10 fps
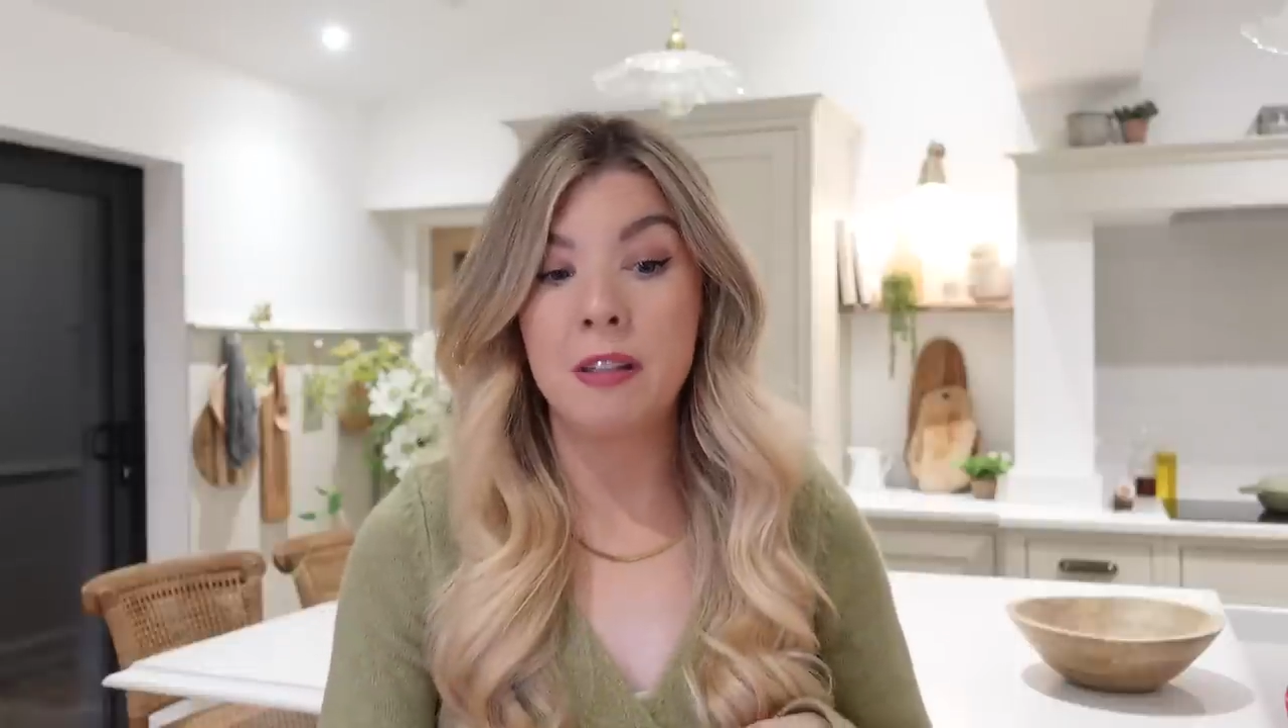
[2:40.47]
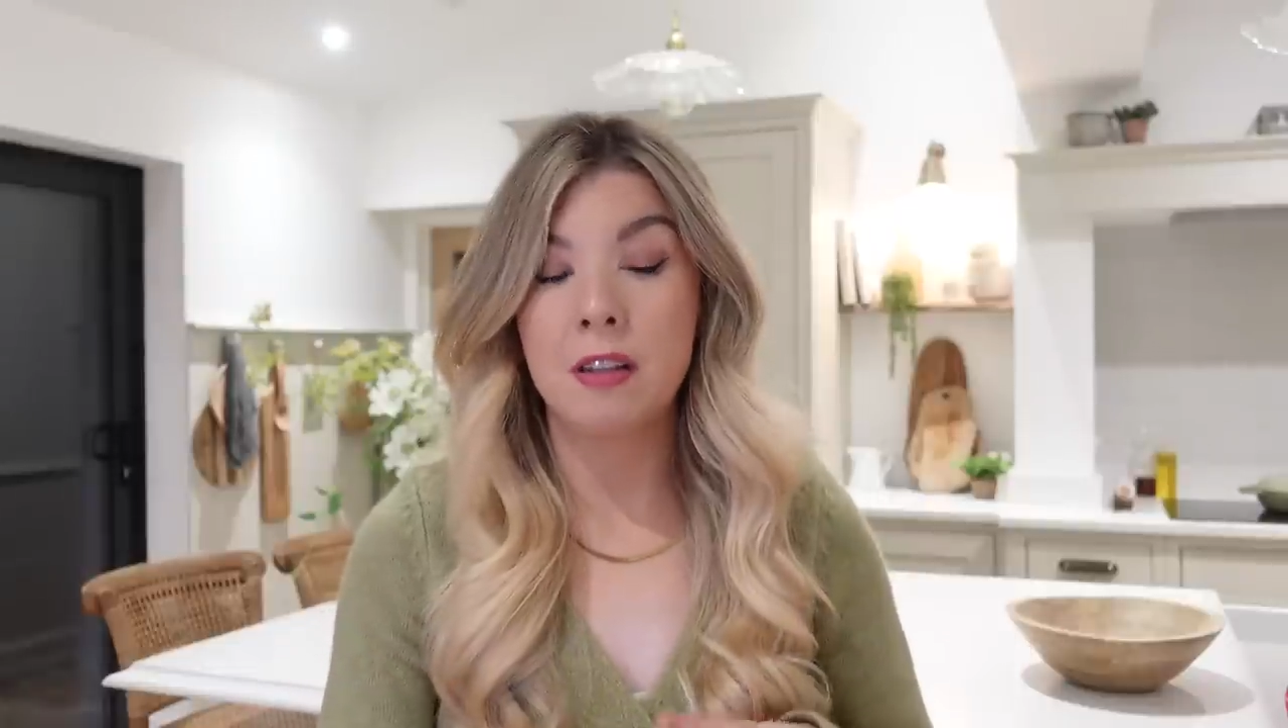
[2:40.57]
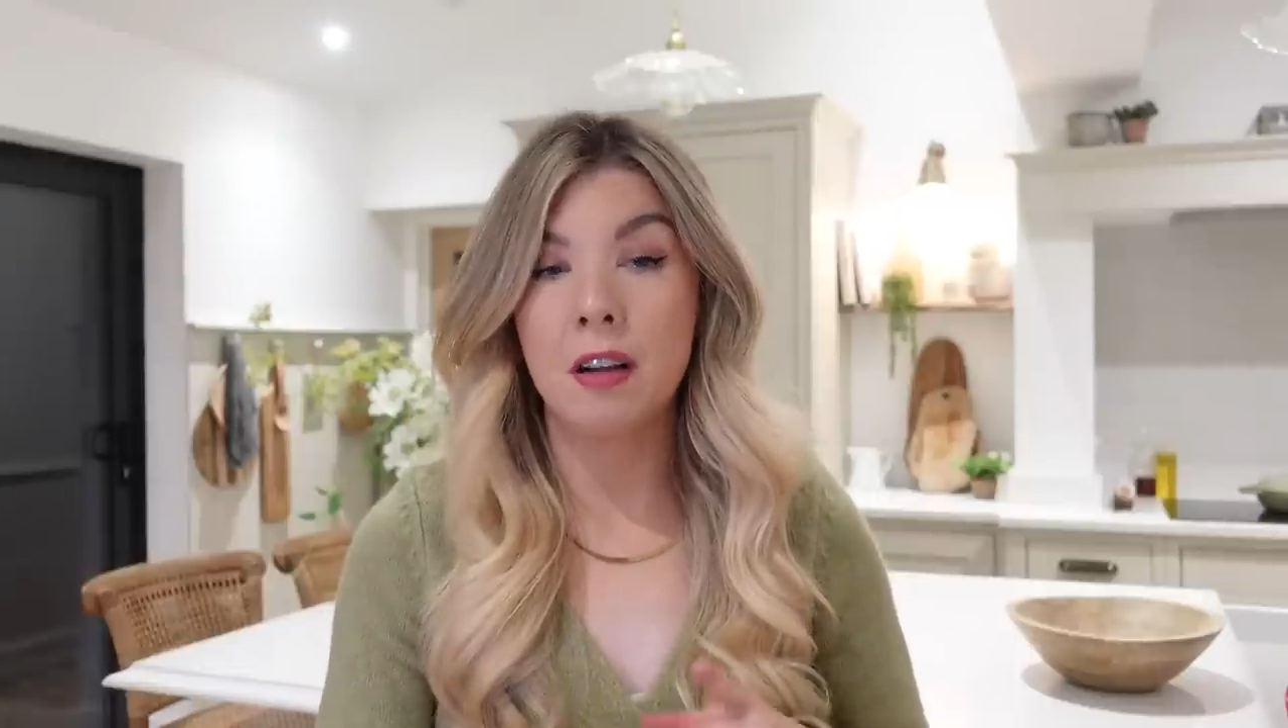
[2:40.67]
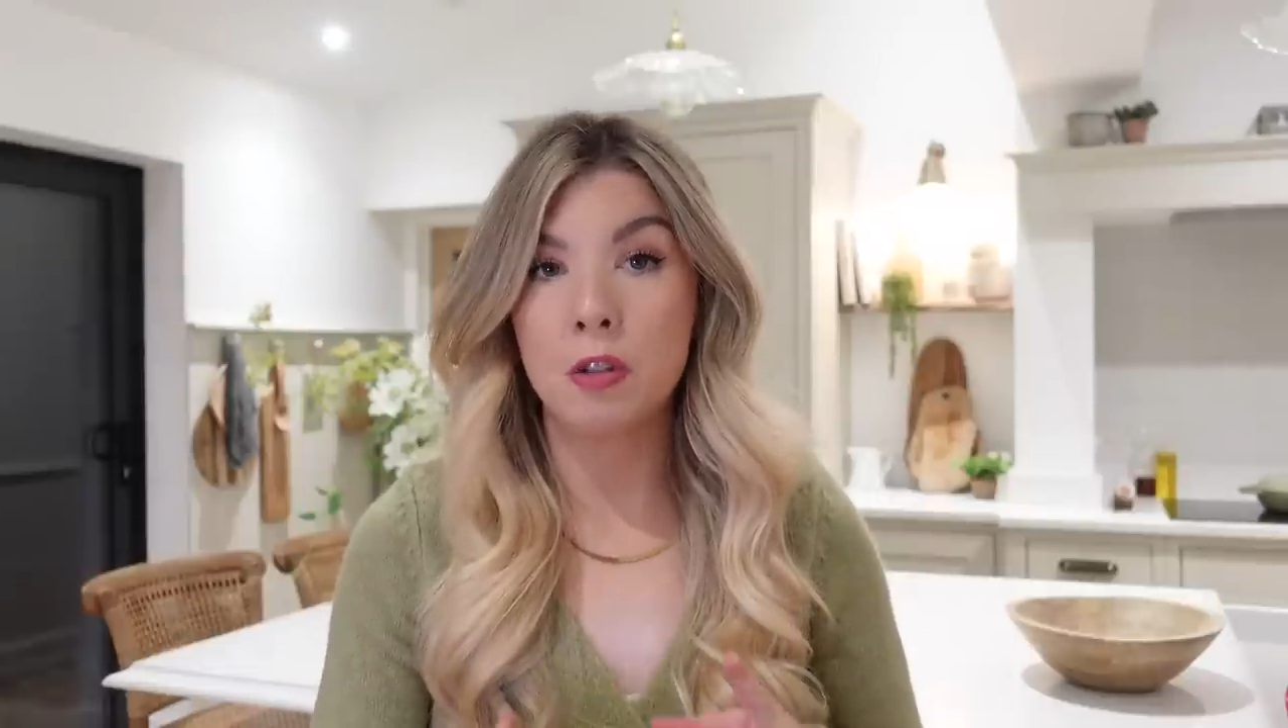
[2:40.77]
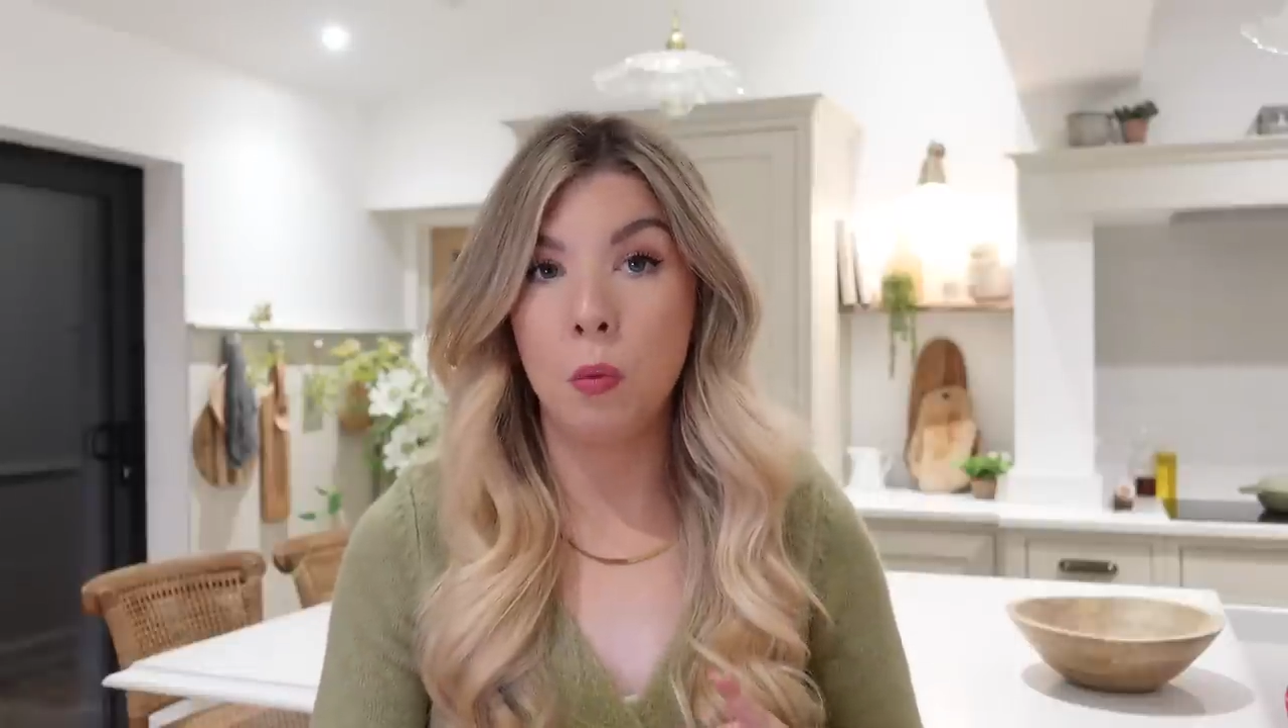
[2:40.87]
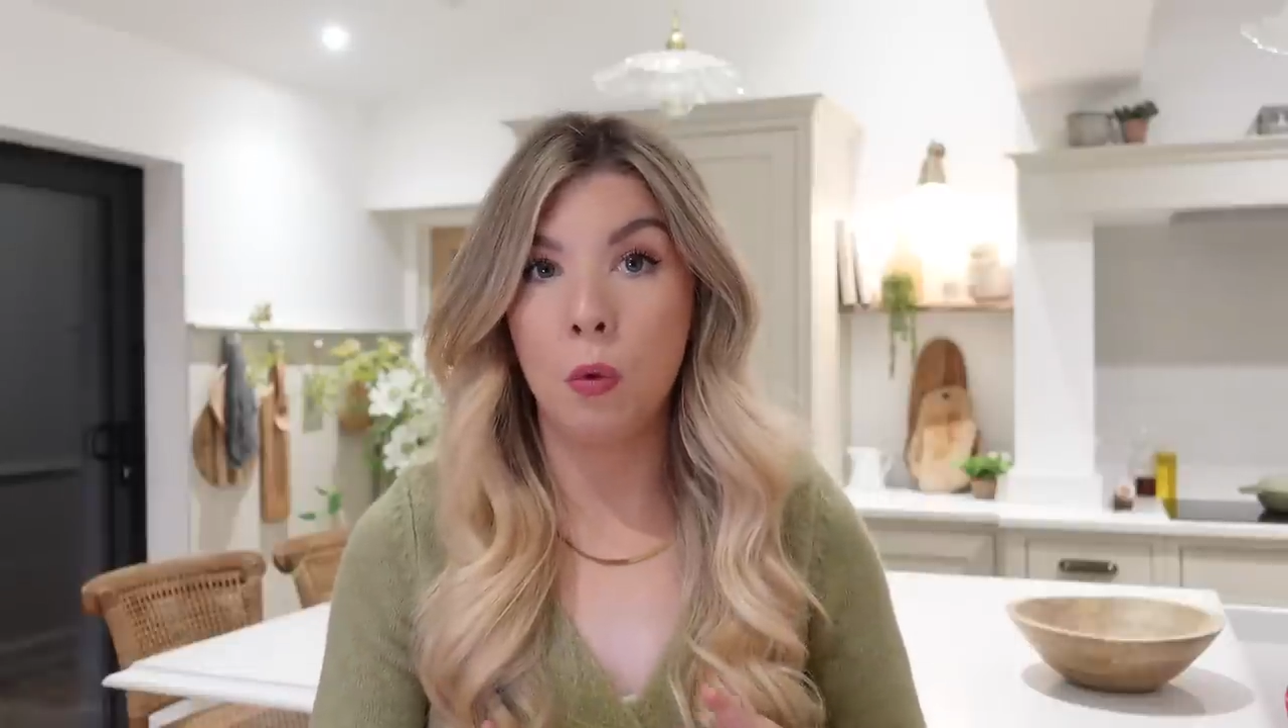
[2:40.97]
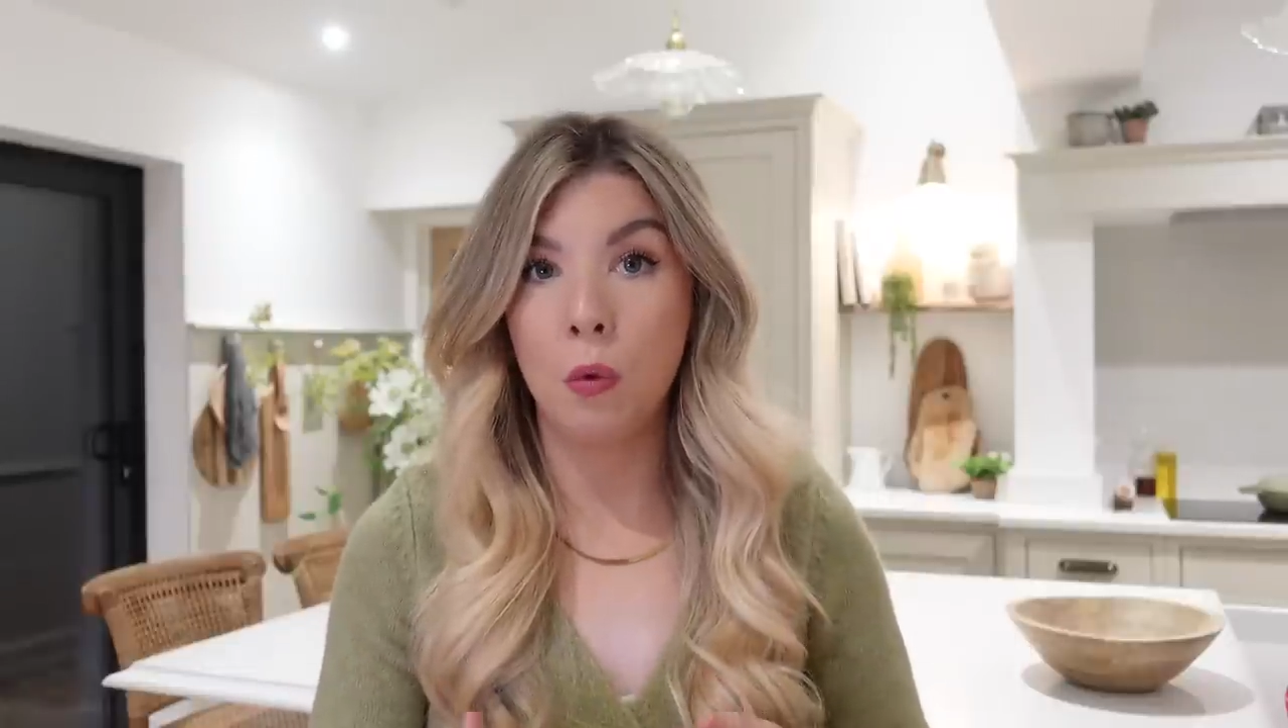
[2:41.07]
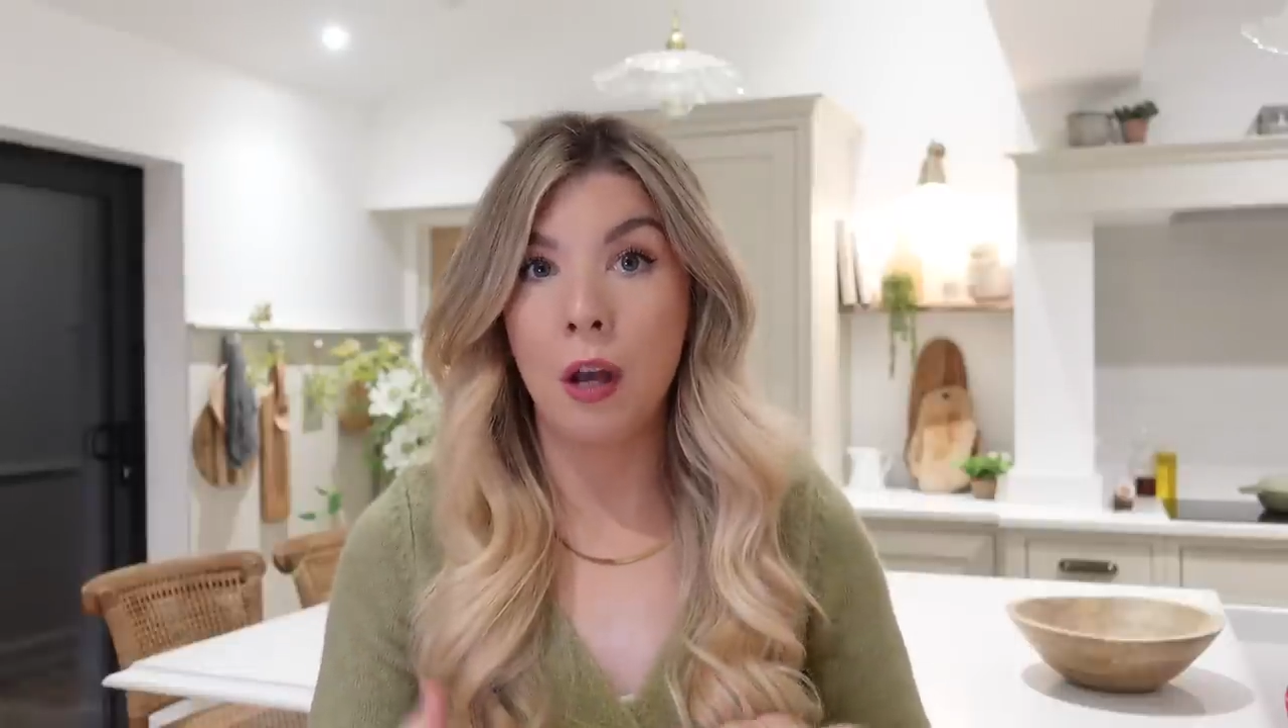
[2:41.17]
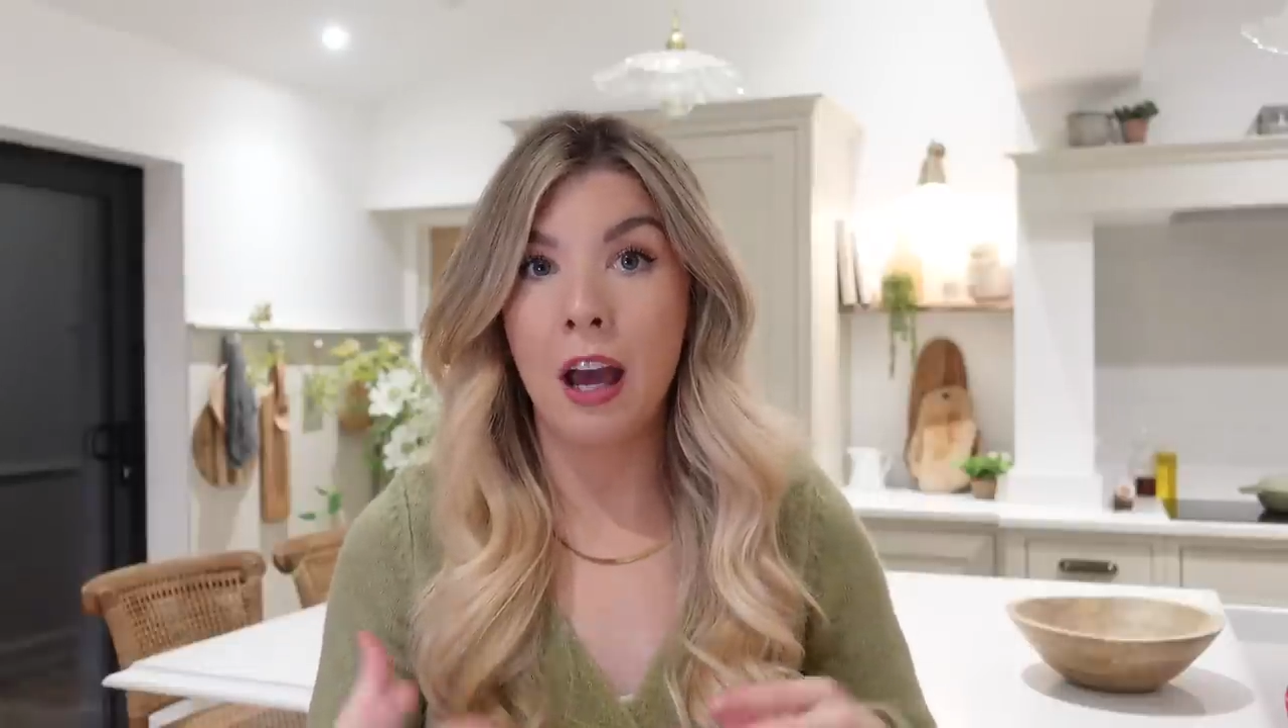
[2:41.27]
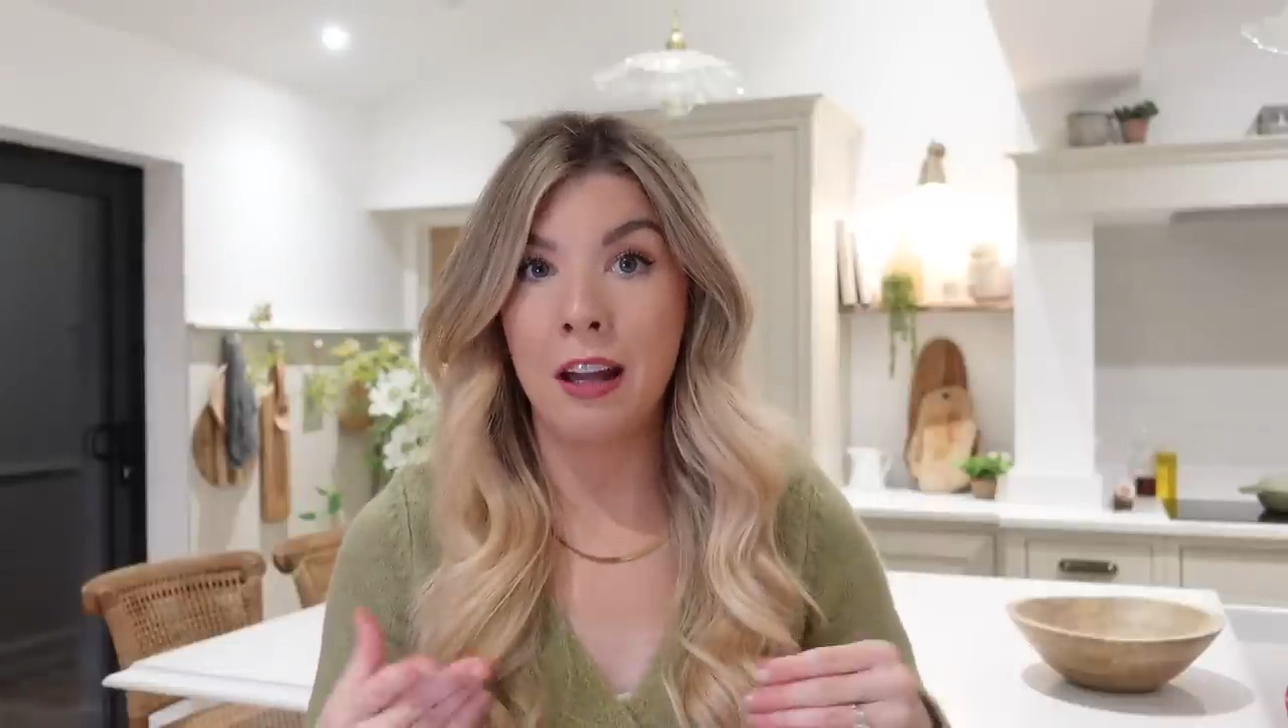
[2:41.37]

start to walk